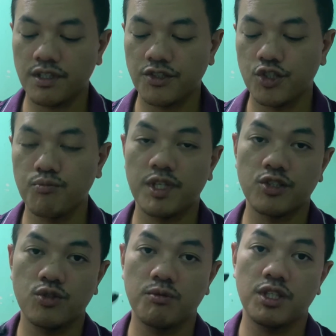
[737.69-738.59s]
actually
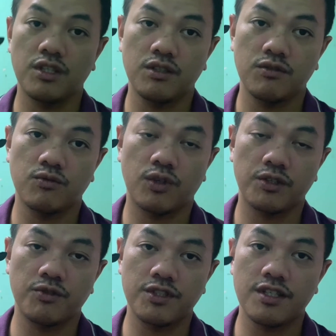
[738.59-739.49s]
meant to be water
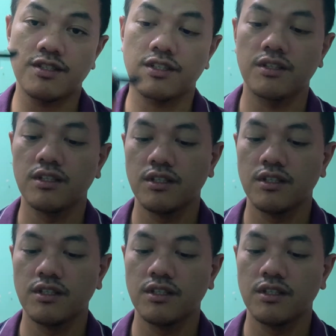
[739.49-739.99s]
resistant.